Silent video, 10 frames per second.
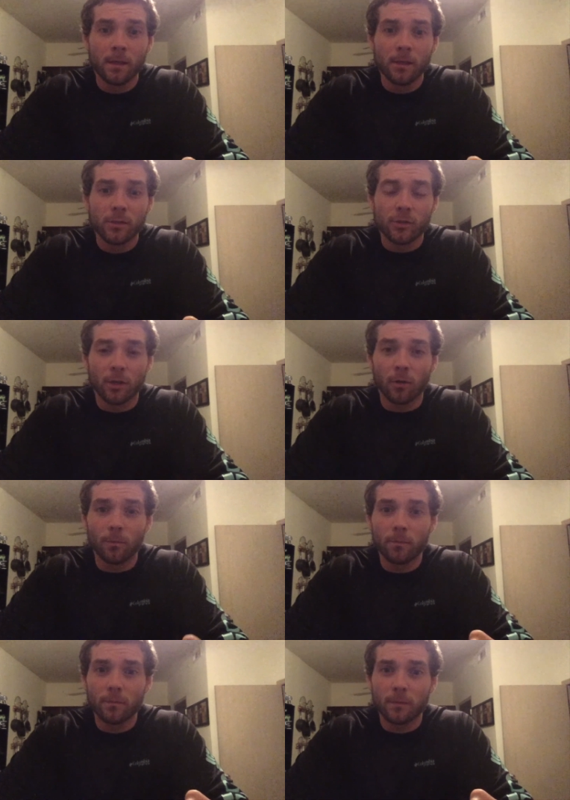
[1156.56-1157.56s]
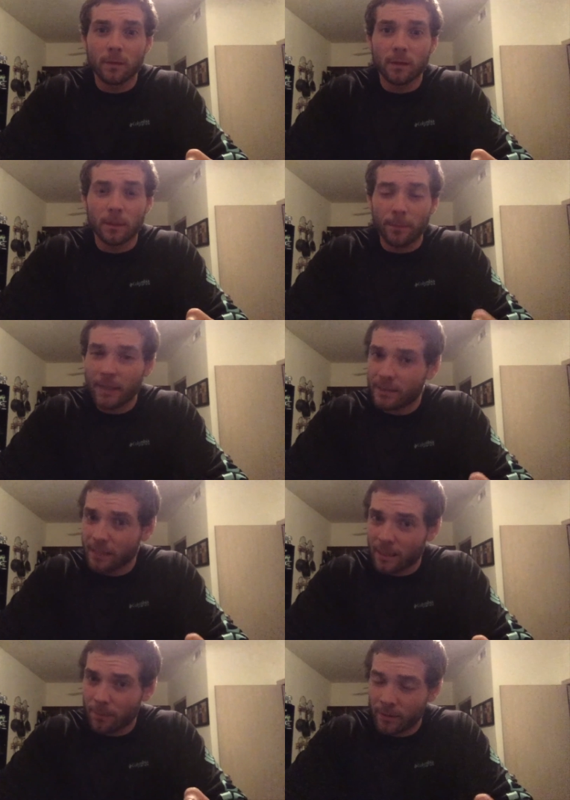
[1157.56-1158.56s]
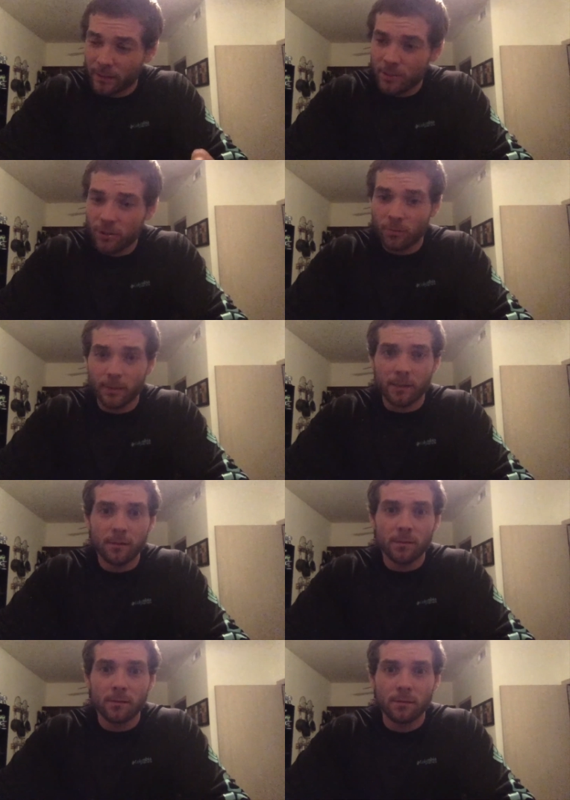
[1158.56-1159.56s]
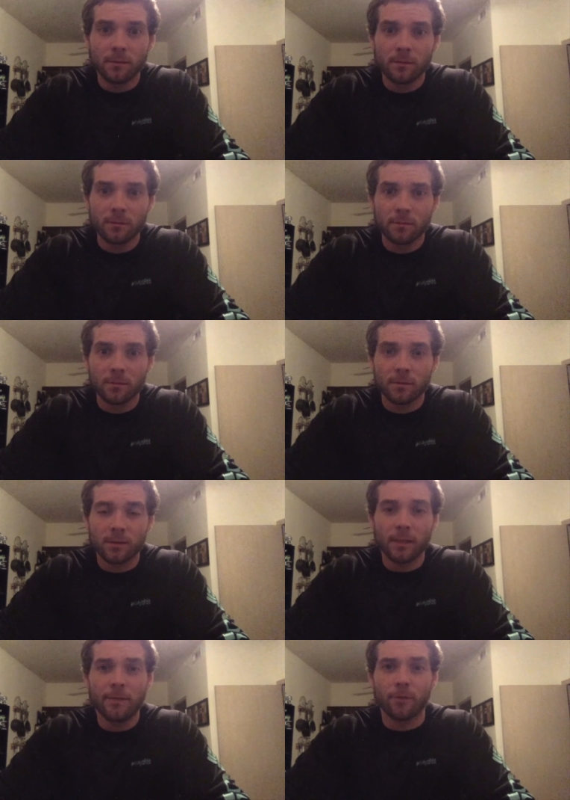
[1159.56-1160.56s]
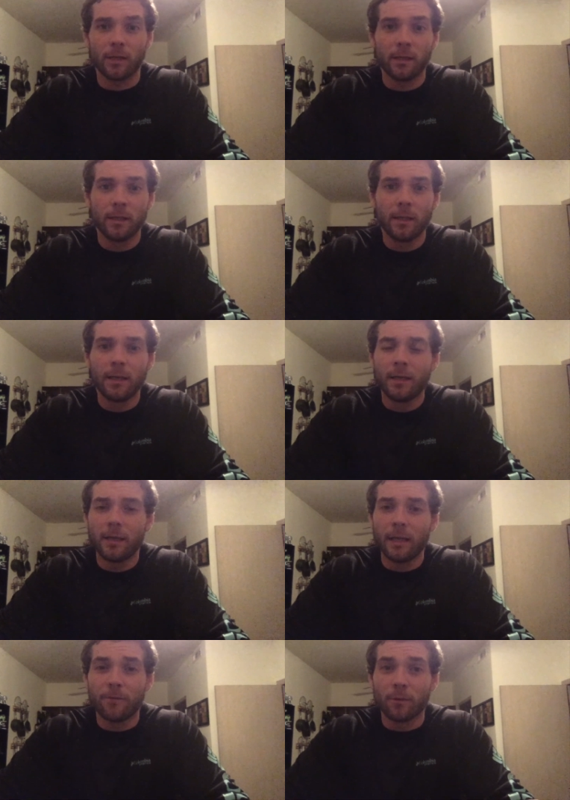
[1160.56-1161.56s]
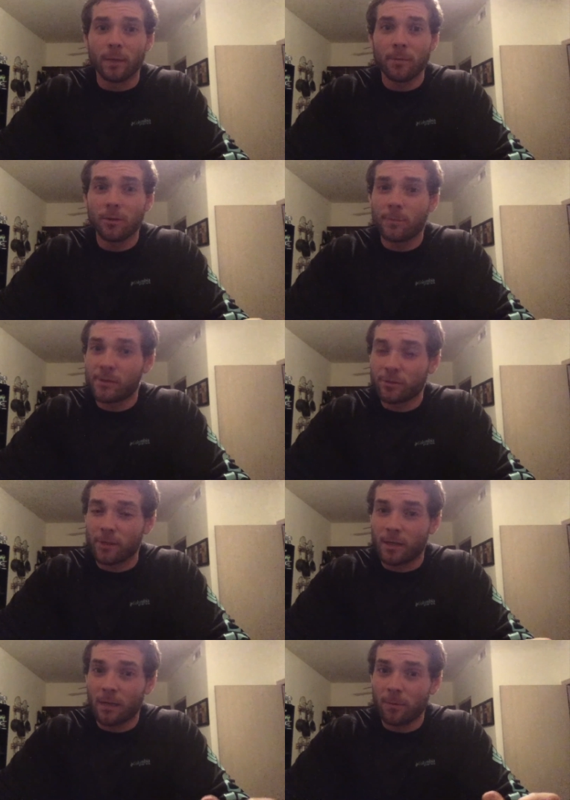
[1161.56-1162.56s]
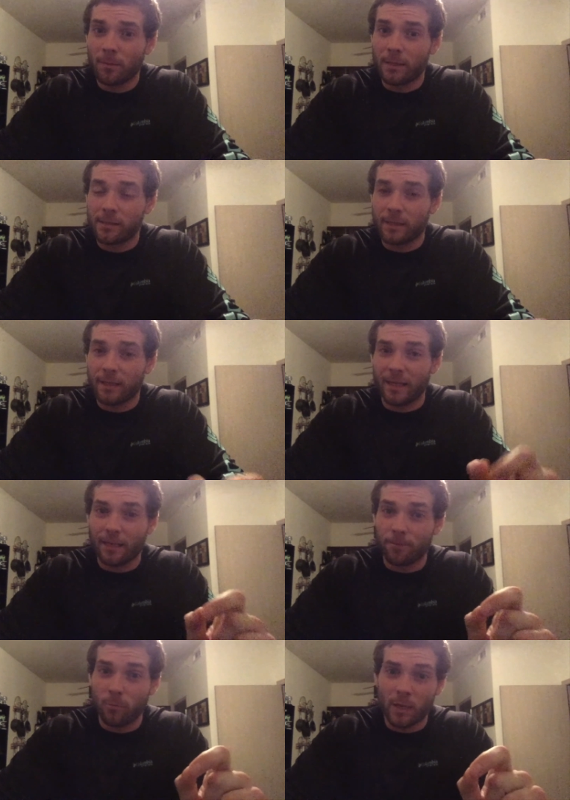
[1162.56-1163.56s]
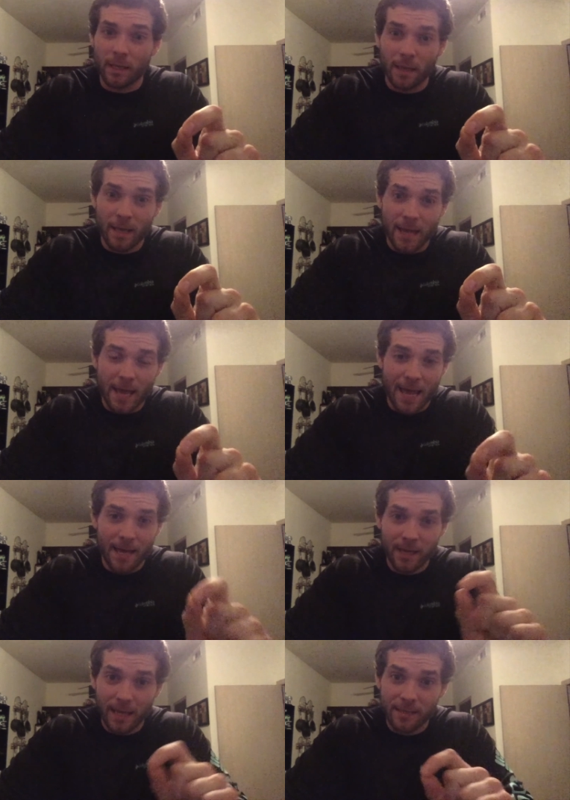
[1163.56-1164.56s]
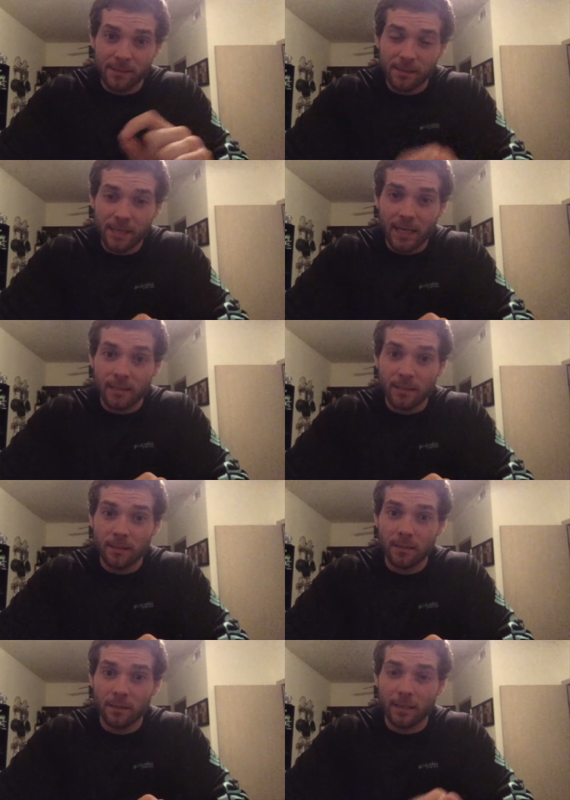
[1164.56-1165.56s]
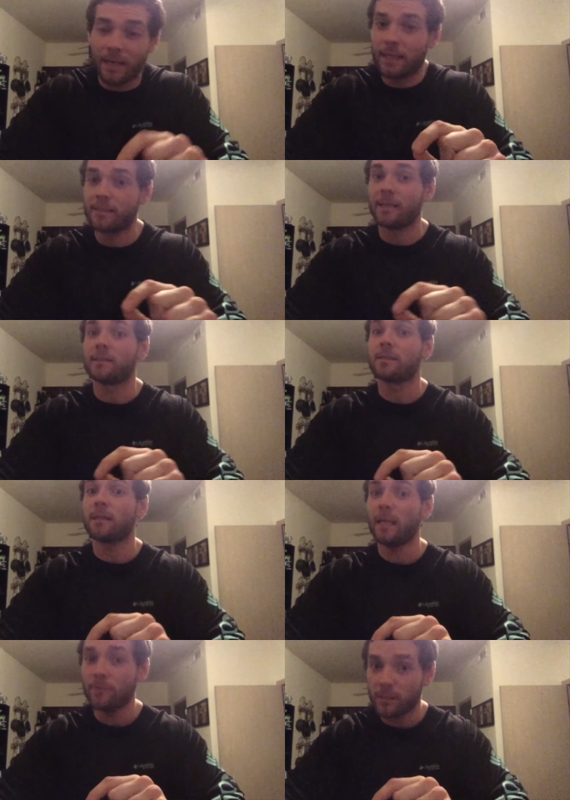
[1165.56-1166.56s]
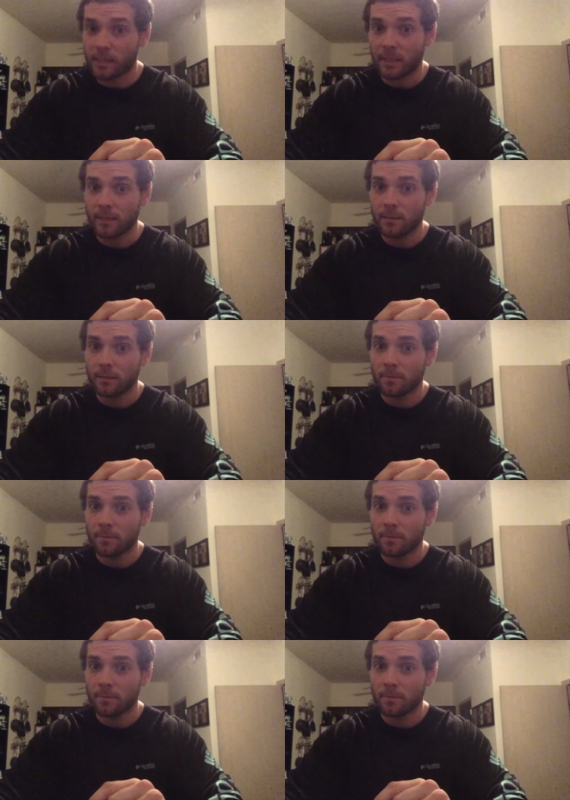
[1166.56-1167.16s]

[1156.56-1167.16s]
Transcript: So the biggest hot button issue is slavery. If you remember, the Missouri Compromise said if we add a state that is a slave state,